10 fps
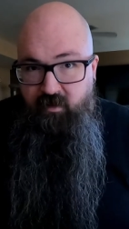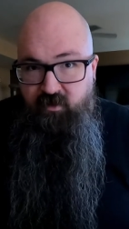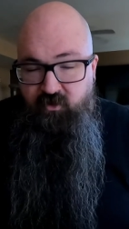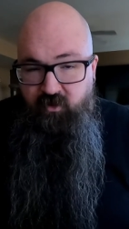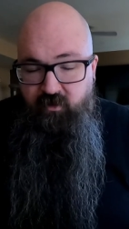
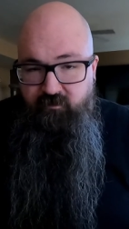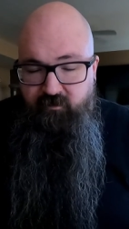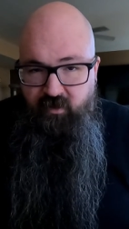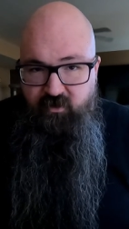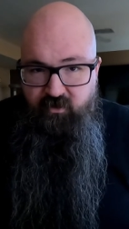It's true.
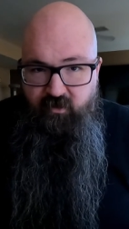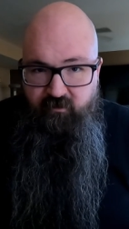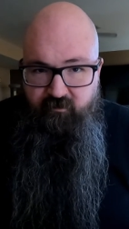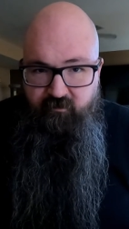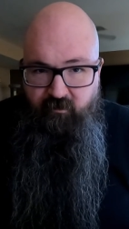It's true.
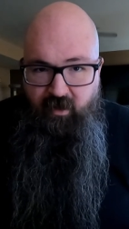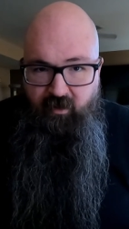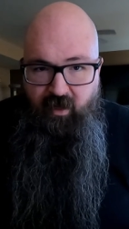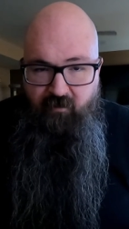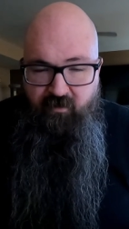My
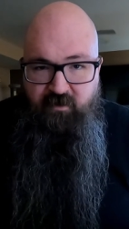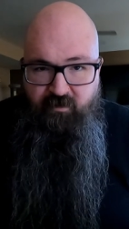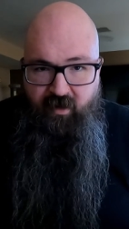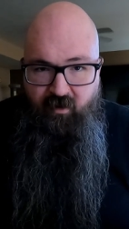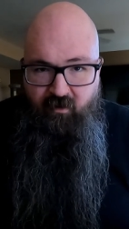life is
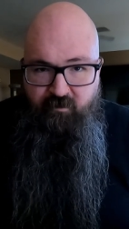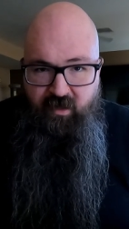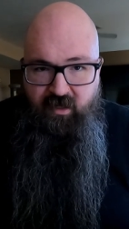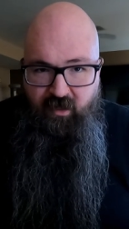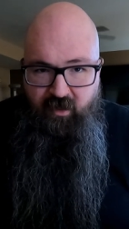better
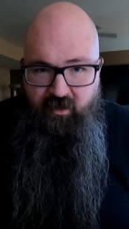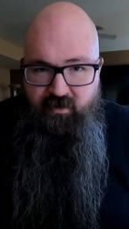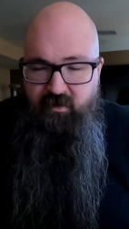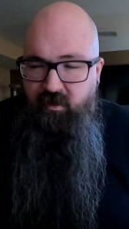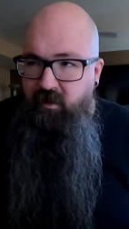
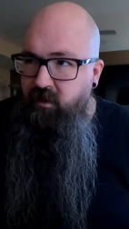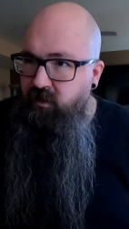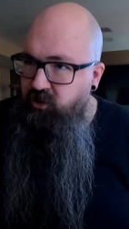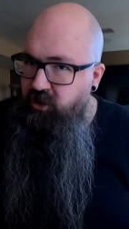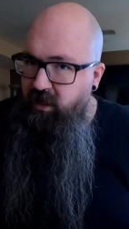because
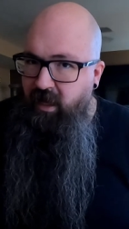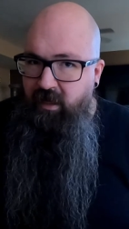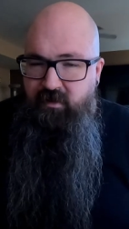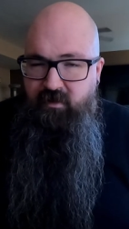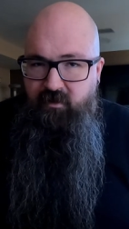she
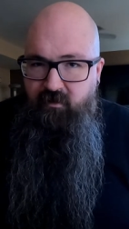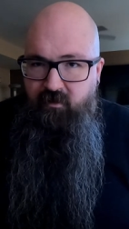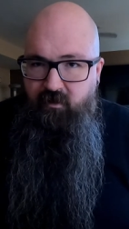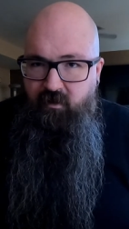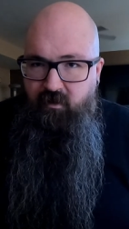has
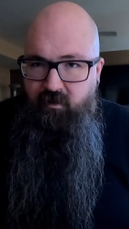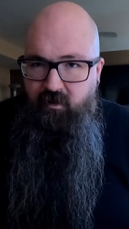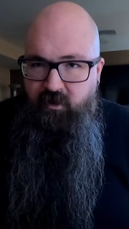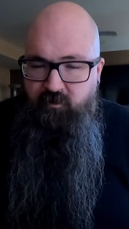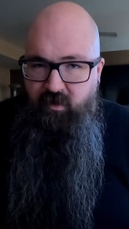
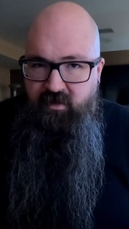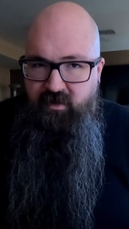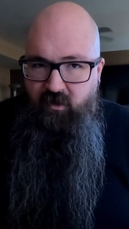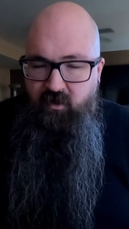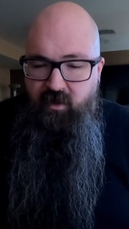
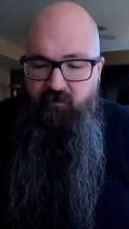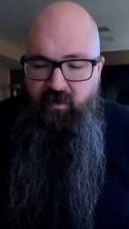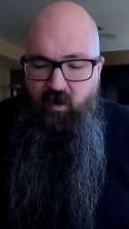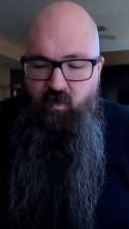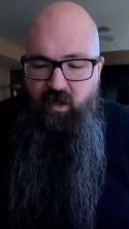espresso.
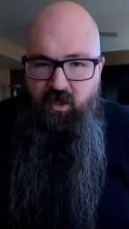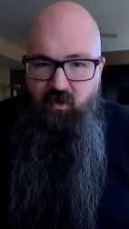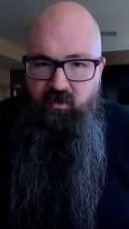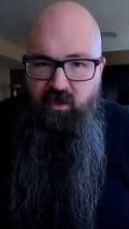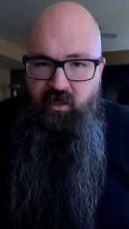Now we
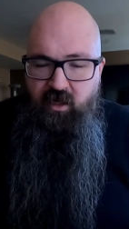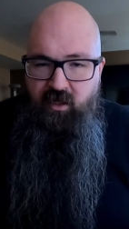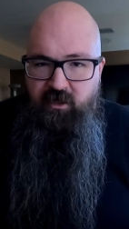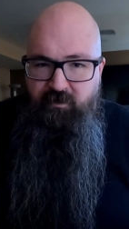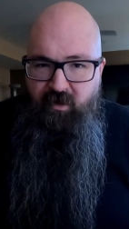use
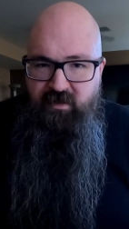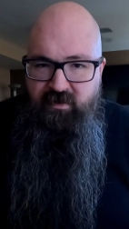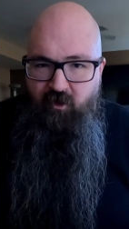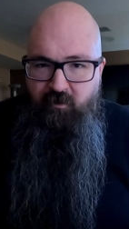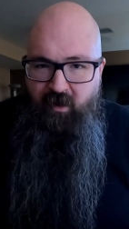
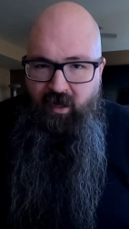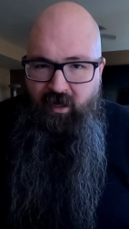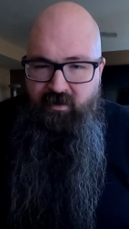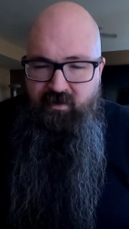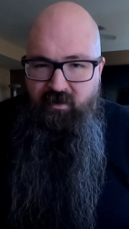Nespresso
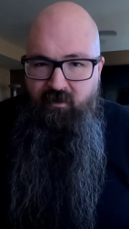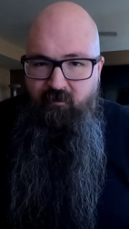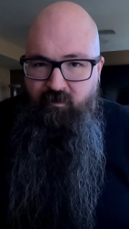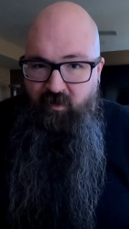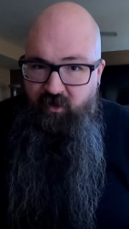pods,
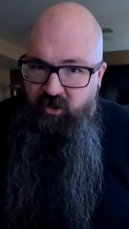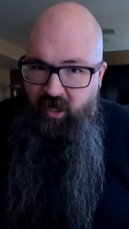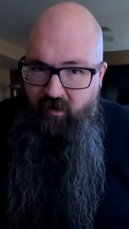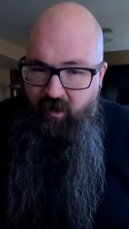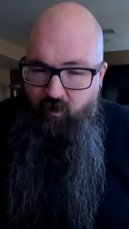but the
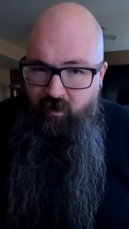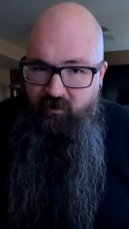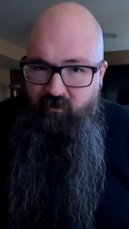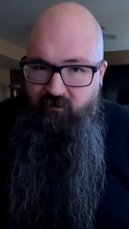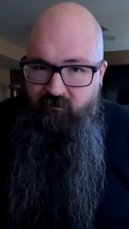generic
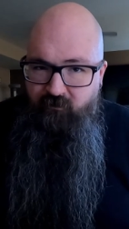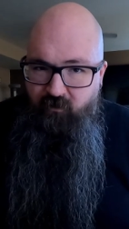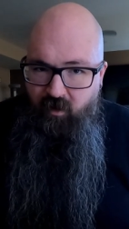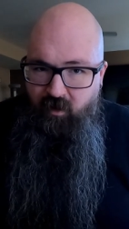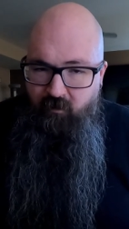ones
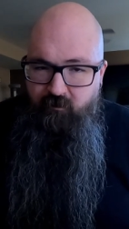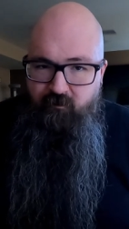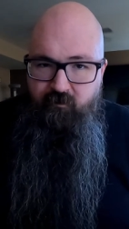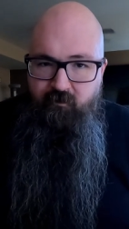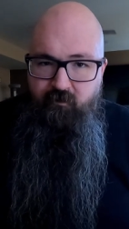from
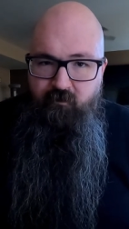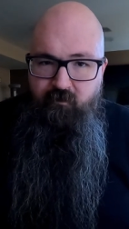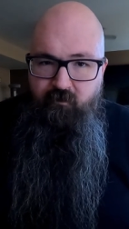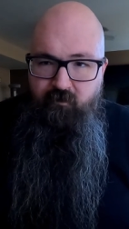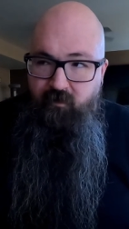
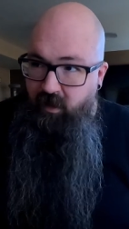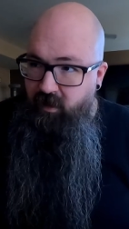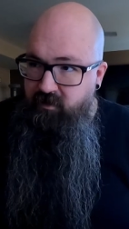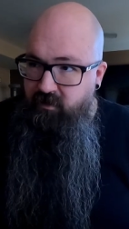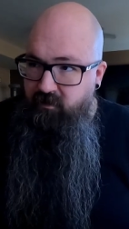Amazon.
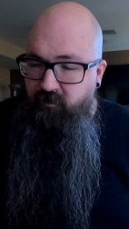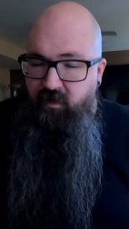Yes.